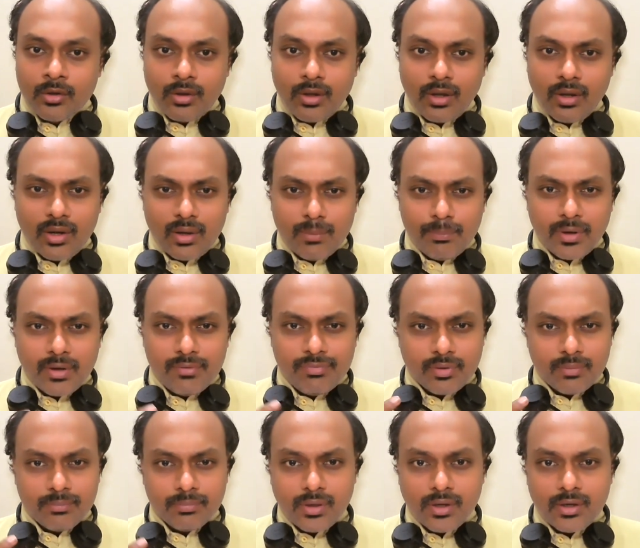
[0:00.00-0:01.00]
Apart
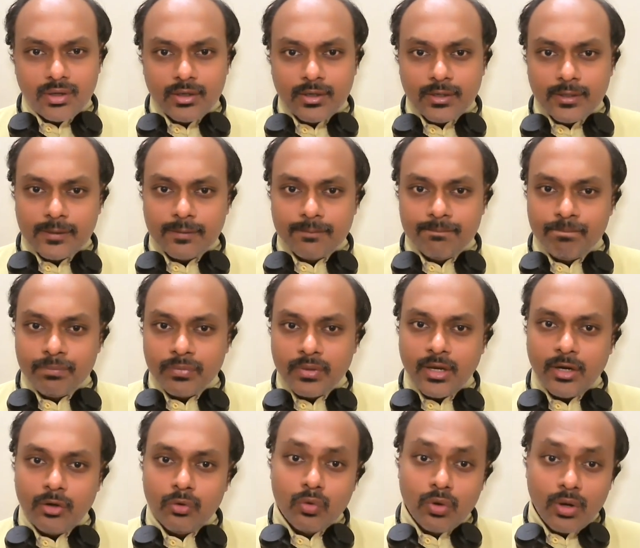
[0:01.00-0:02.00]
from that,
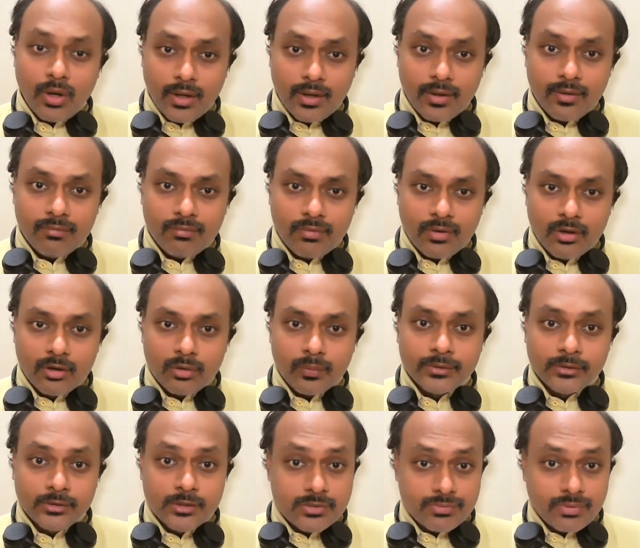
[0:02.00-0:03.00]
they do have
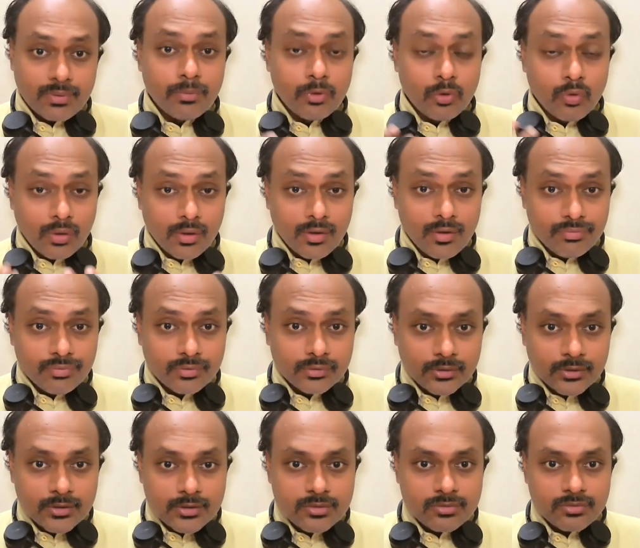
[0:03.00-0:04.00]
questions from nuclear
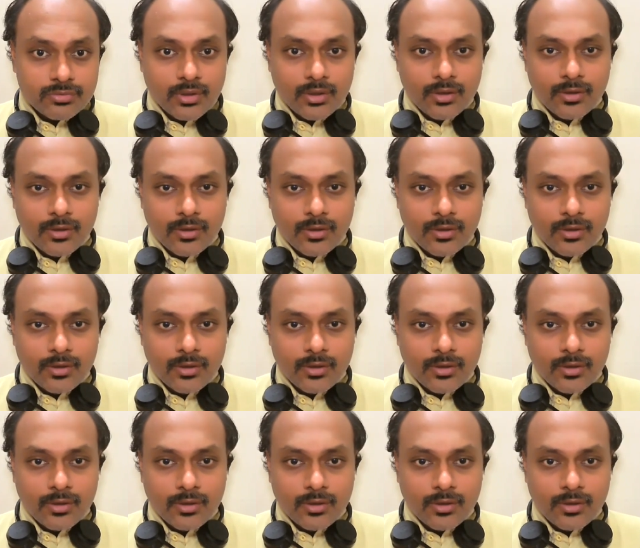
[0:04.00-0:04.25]
physics,